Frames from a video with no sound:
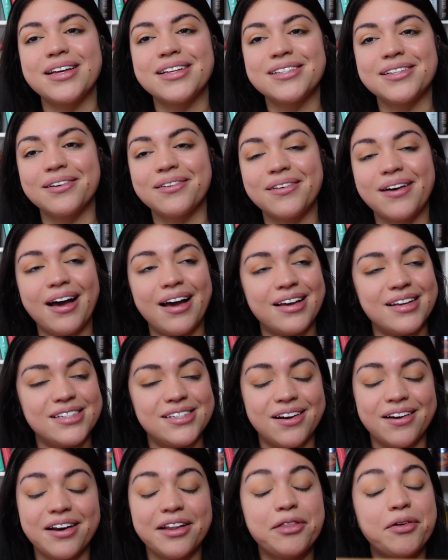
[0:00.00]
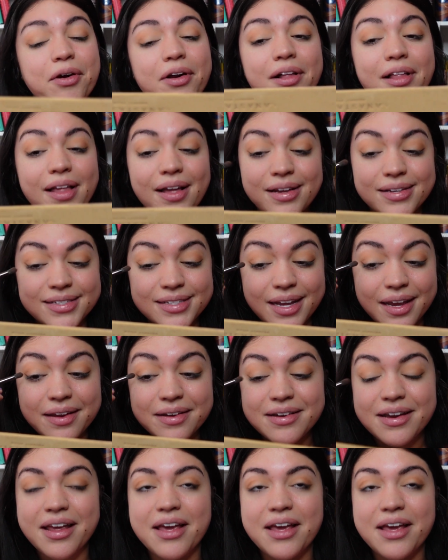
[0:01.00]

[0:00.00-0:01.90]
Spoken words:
So I started Throne of Glass, and